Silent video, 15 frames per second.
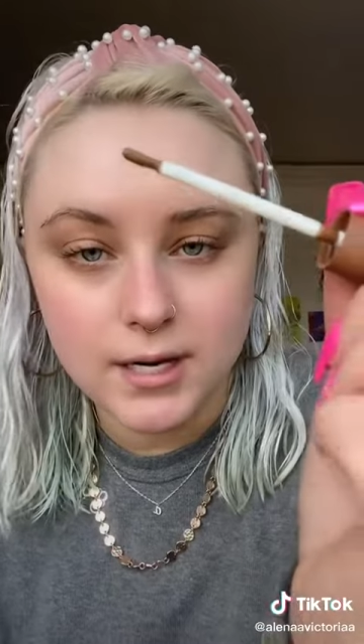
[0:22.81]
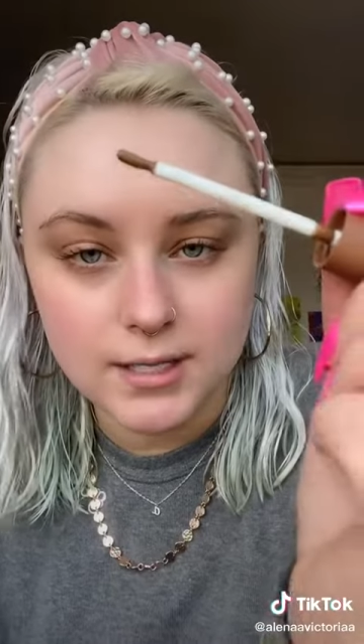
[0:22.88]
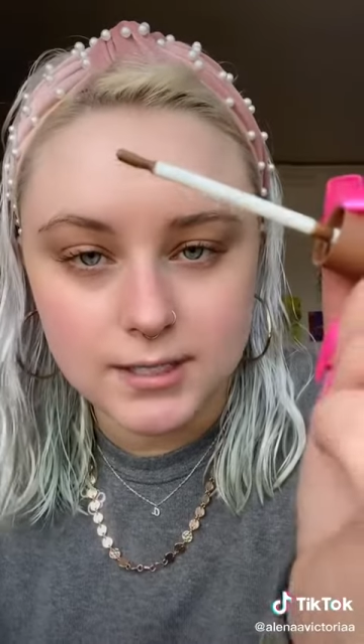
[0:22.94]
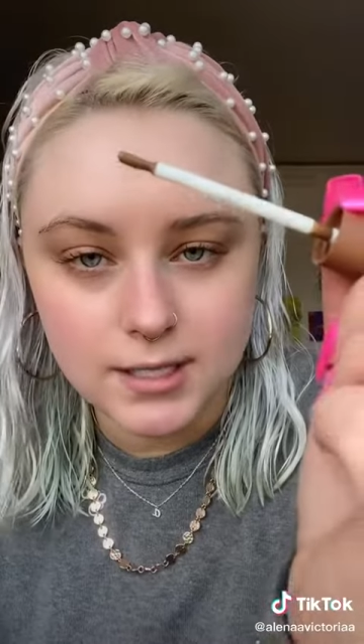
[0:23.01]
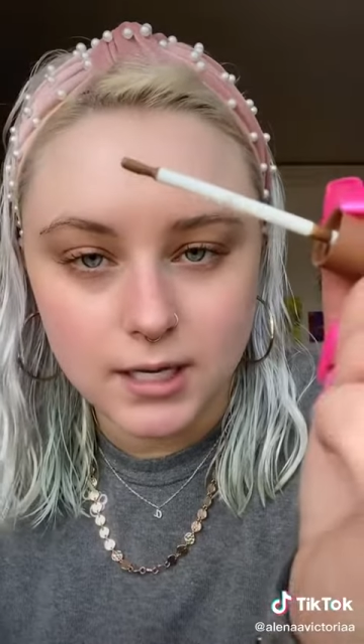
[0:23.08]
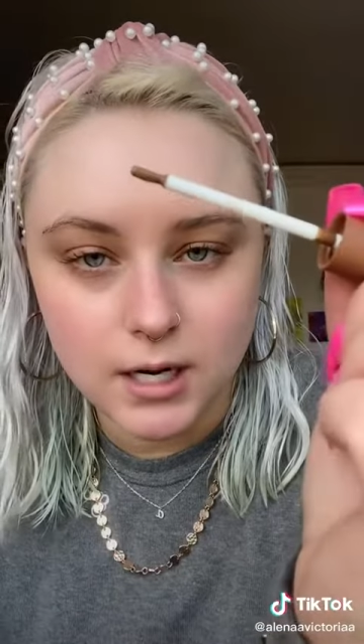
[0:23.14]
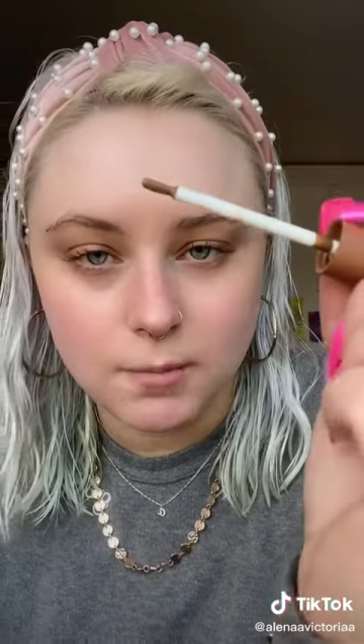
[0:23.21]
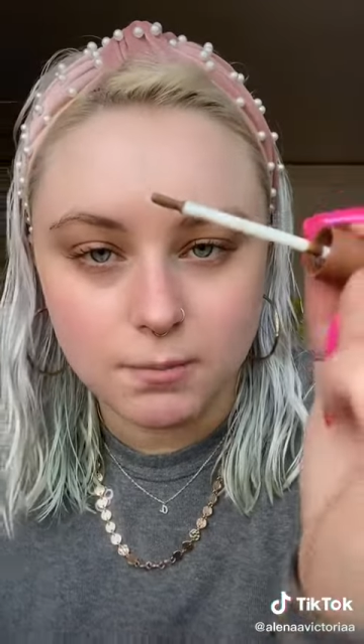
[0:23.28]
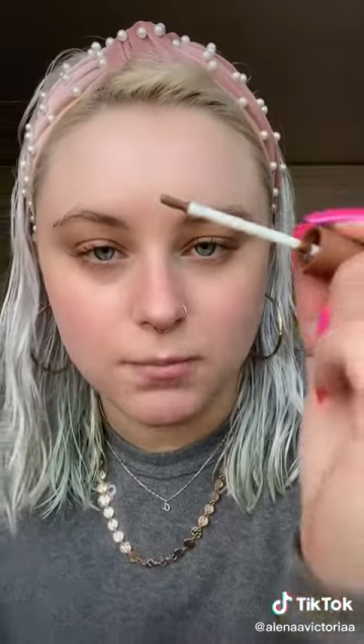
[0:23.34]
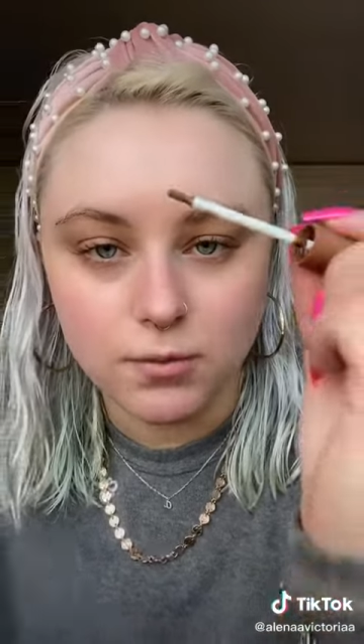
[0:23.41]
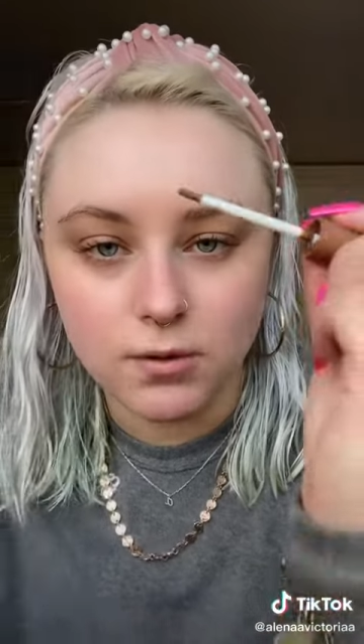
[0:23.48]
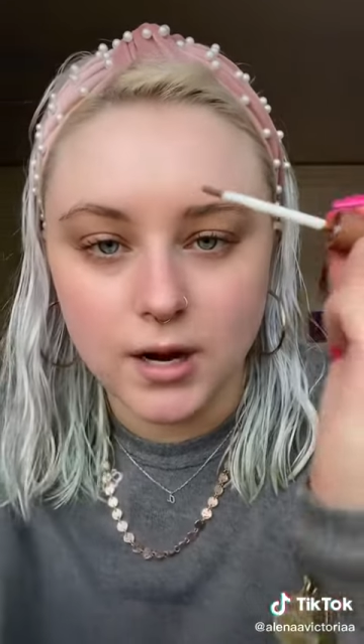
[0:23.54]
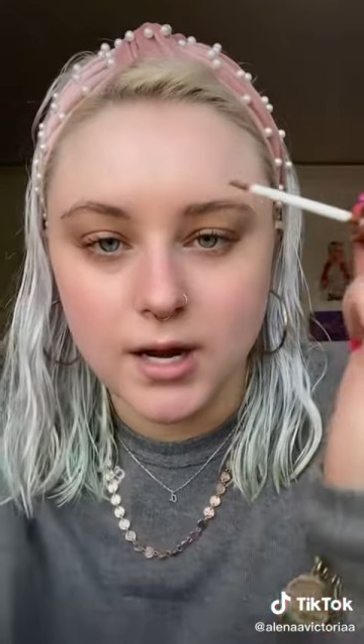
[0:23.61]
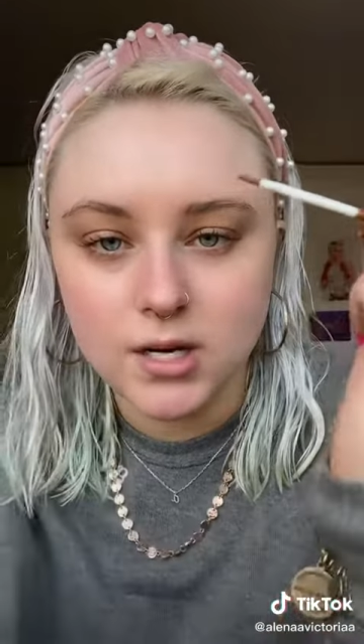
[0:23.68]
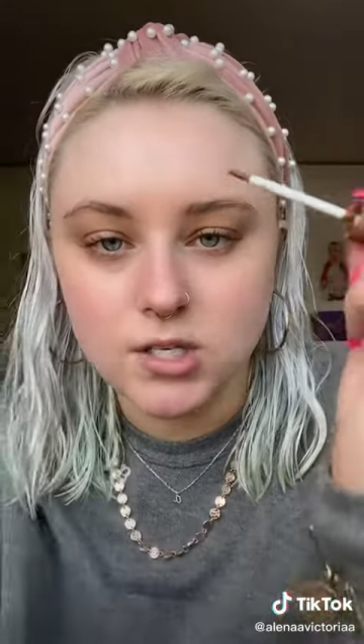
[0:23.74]
It's like a
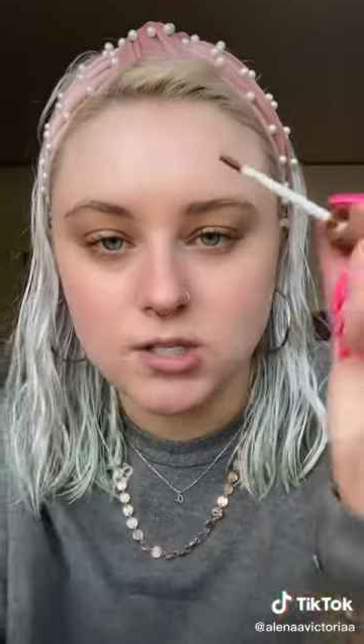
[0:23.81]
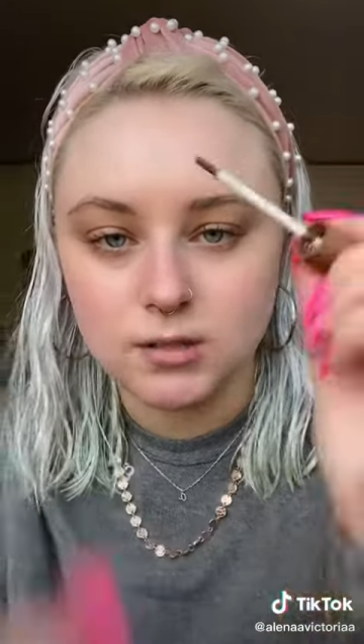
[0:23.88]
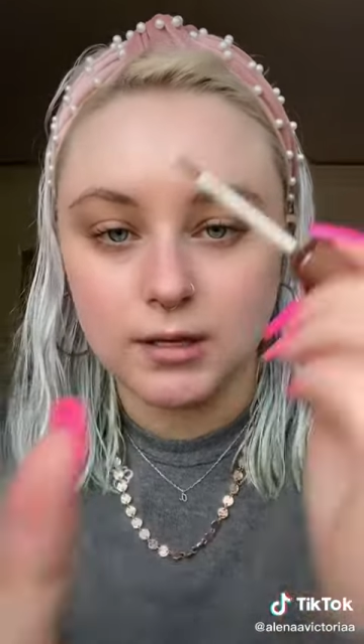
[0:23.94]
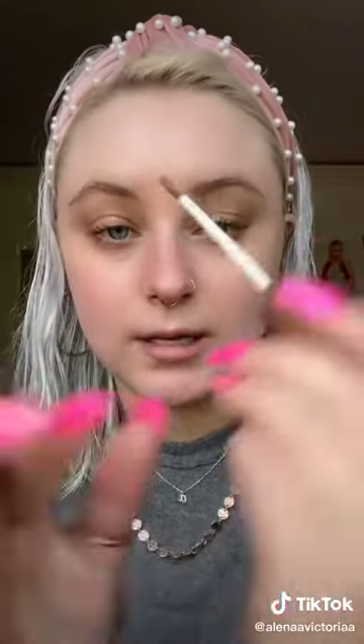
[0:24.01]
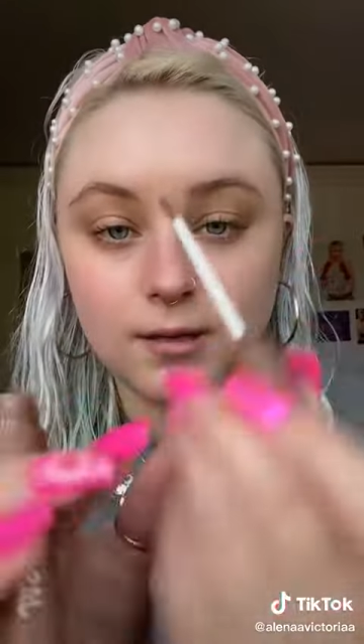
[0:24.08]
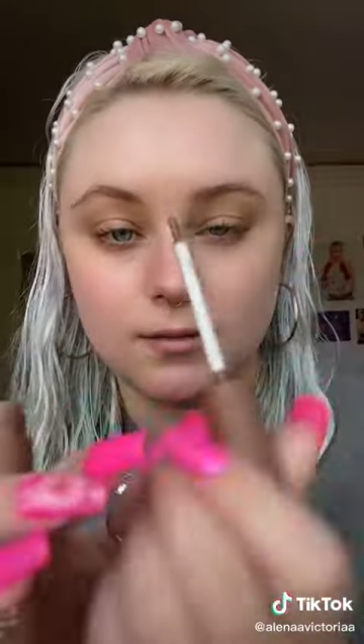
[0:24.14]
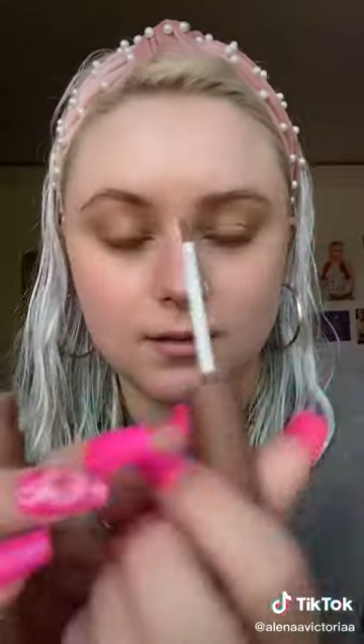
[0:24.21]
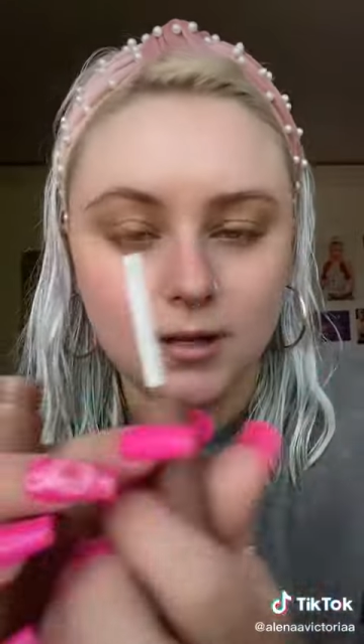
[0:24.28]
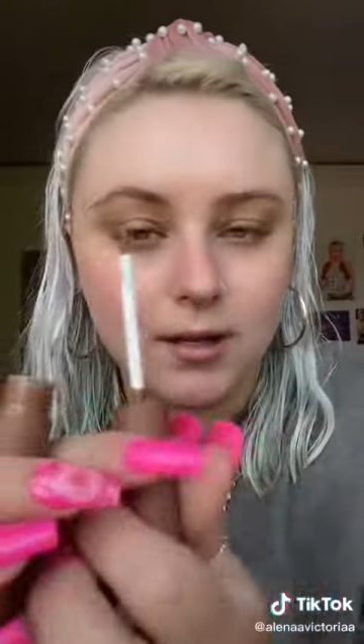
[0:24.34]
brush, like